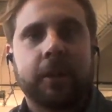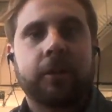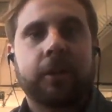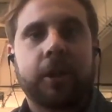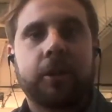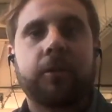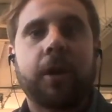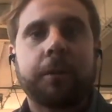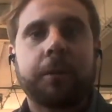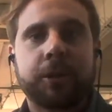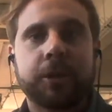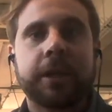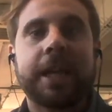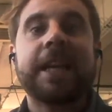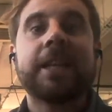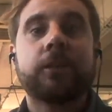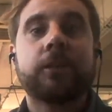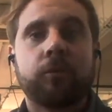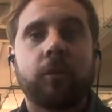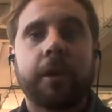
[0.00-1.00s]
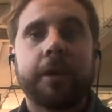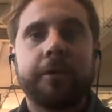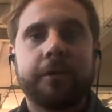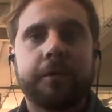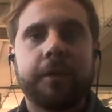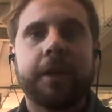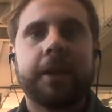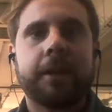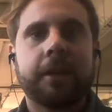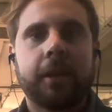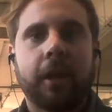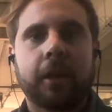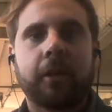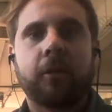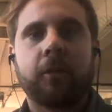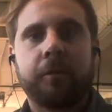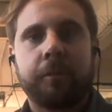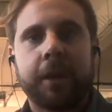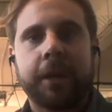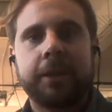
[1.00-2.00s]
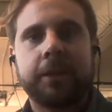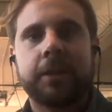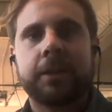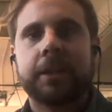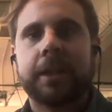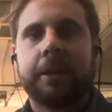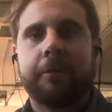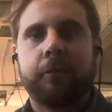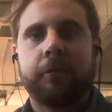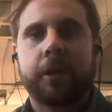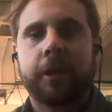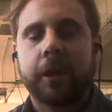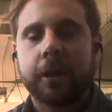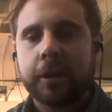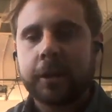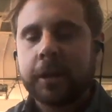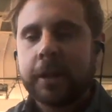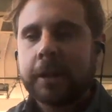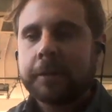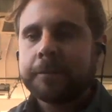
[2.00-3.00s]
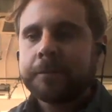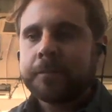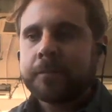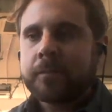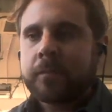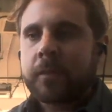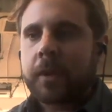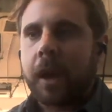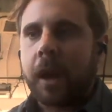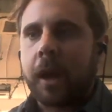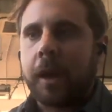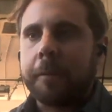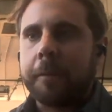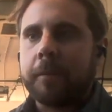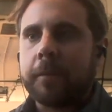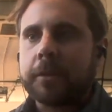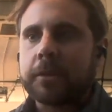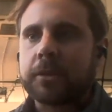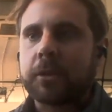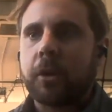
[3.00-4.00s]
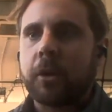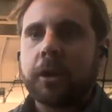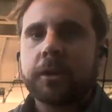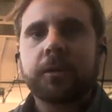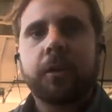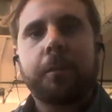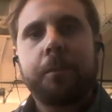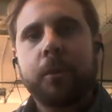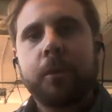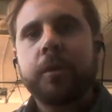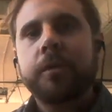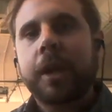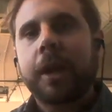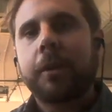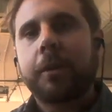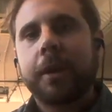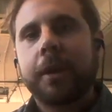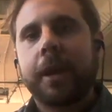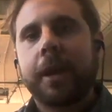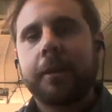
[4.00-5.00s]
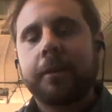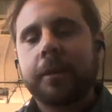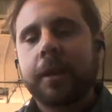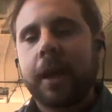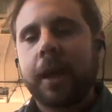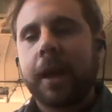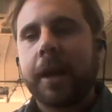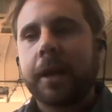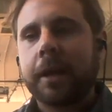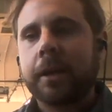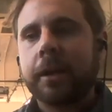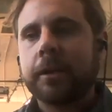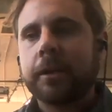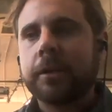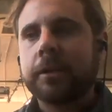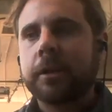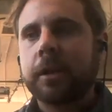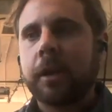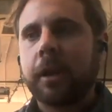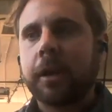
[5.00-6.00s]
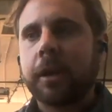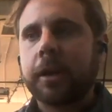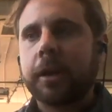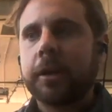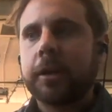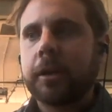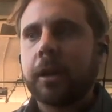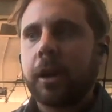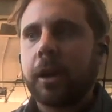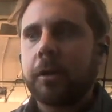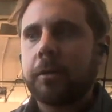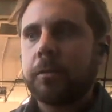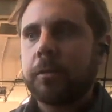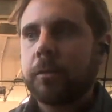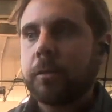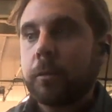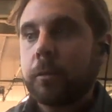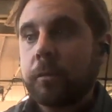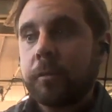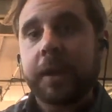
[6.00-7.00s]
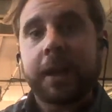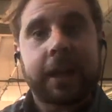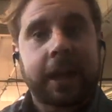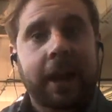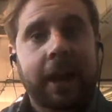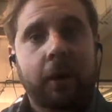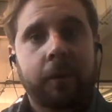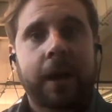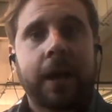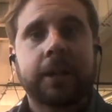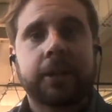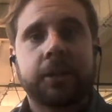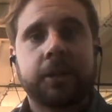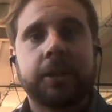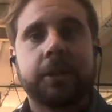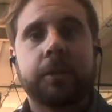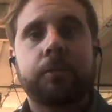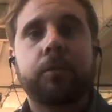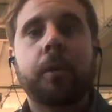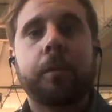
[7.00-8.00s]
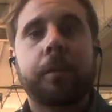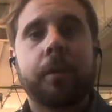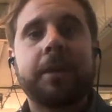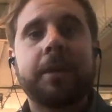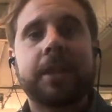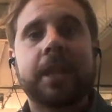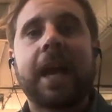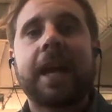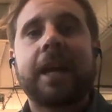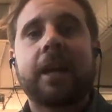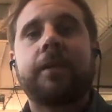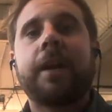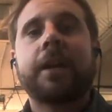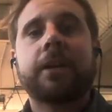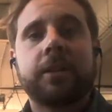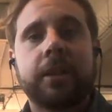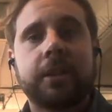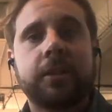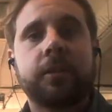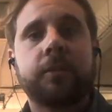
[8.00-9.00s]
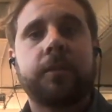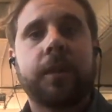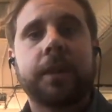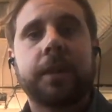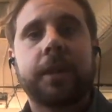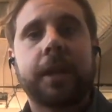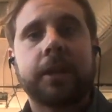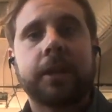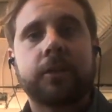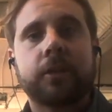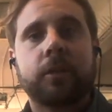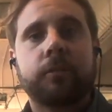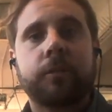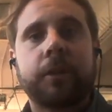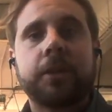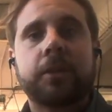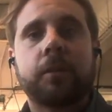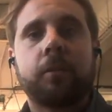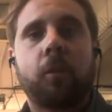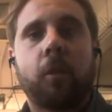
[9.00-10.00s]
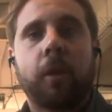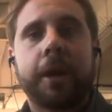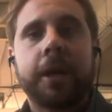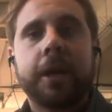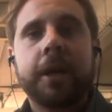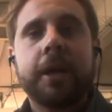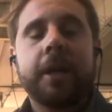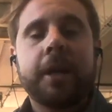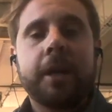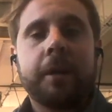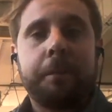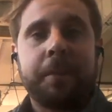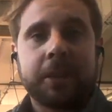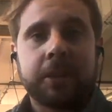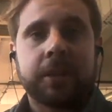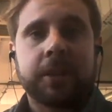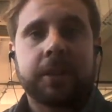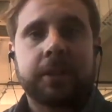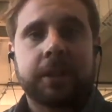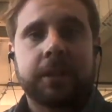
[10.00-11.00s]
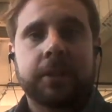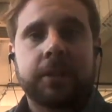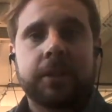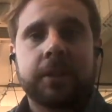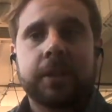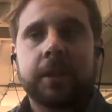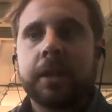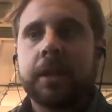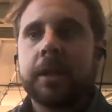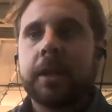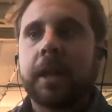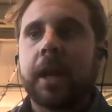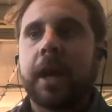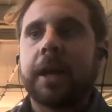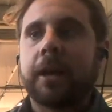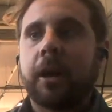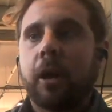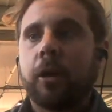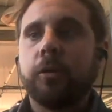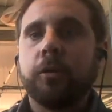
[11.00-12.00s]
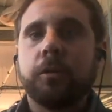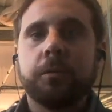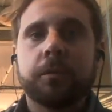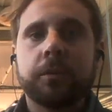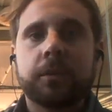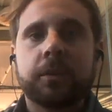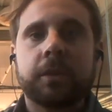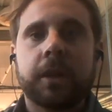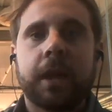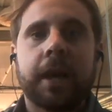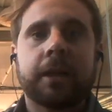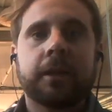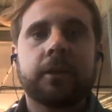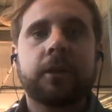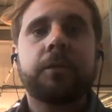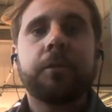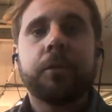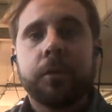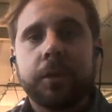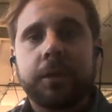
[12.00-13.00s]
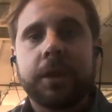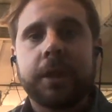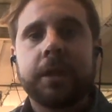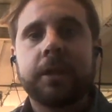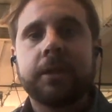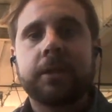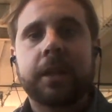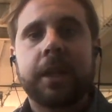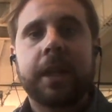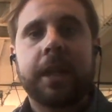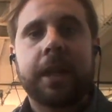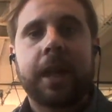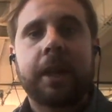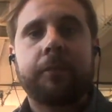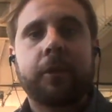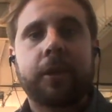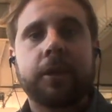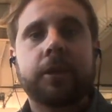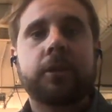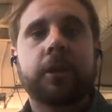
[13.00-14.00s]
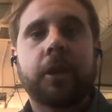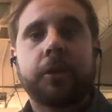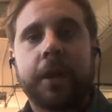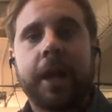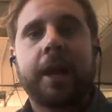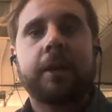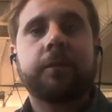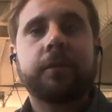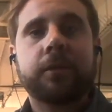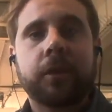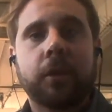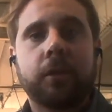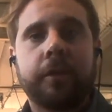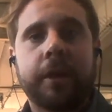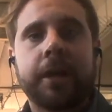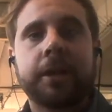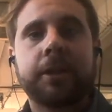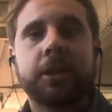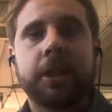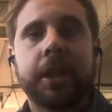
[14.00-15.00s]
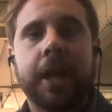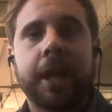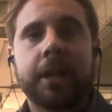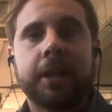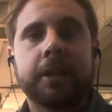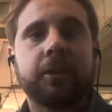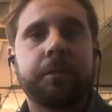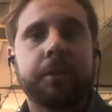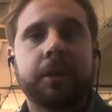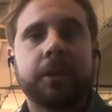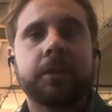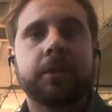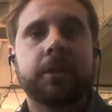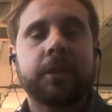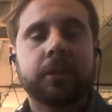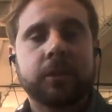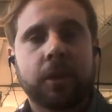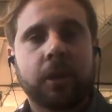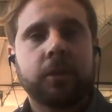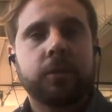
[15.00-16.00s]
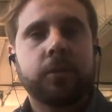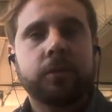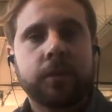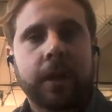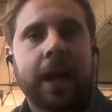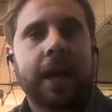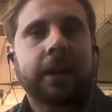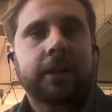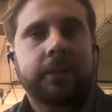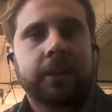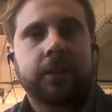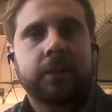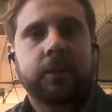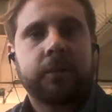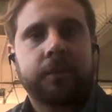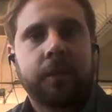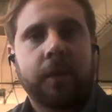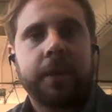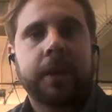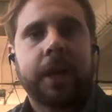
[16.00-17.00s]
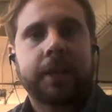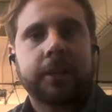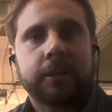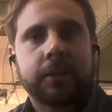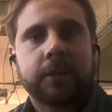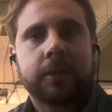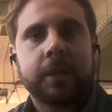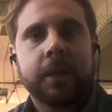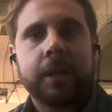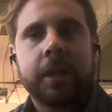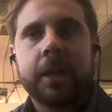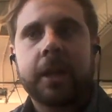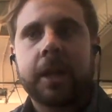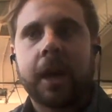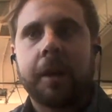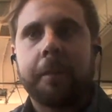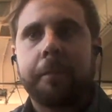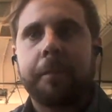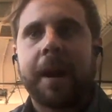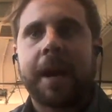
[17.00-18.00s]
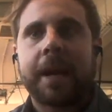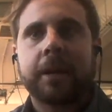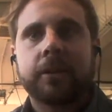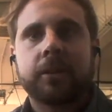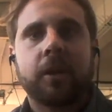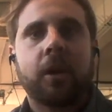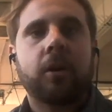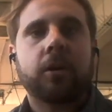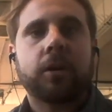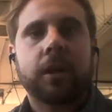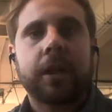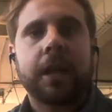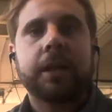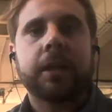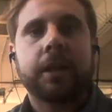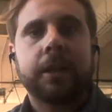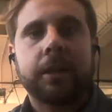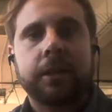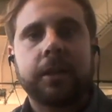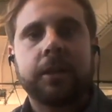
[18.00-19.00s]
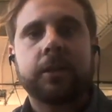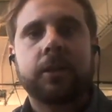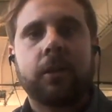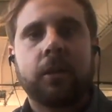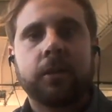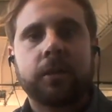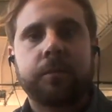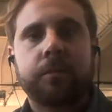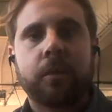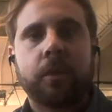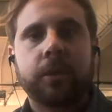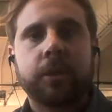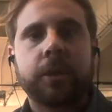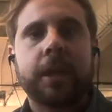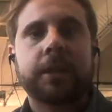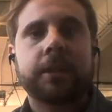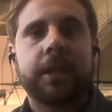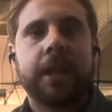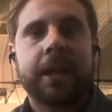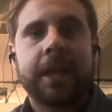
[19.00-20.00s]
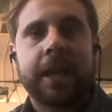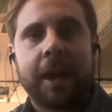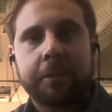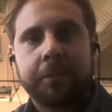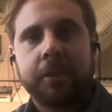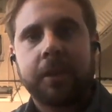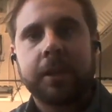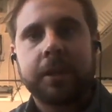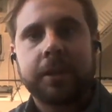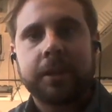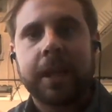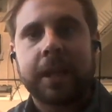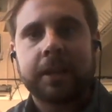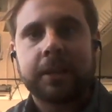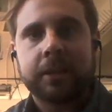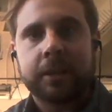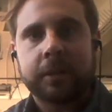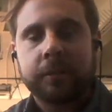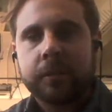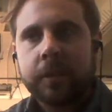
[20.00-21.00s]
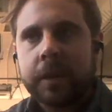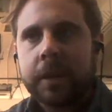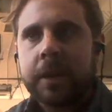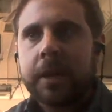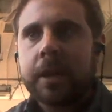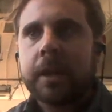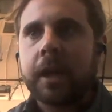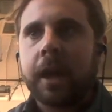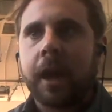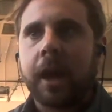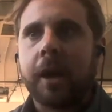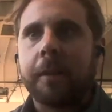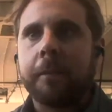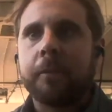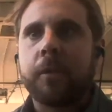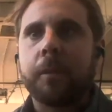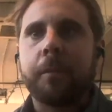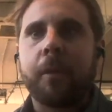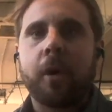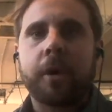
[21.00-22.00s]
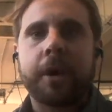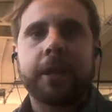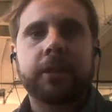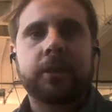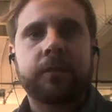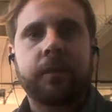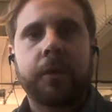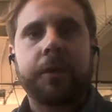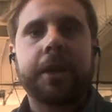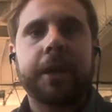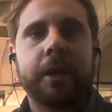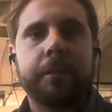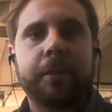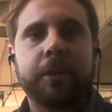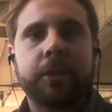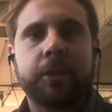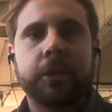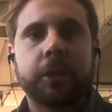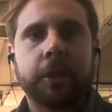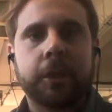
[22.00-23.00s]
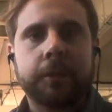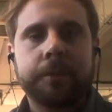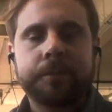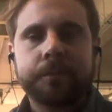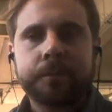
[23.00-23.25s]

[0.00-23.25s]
that corruption is rife in a lot of places in Africa. So I moved out here, and I figured out that actually the problem is lack of access to funding. So the reason why businesses and homes and communities in Africa don't have solar energy yet is because there's no access to finance. Banks aren't lending to these kind of projects. They're capital intensive. The markets are very immature.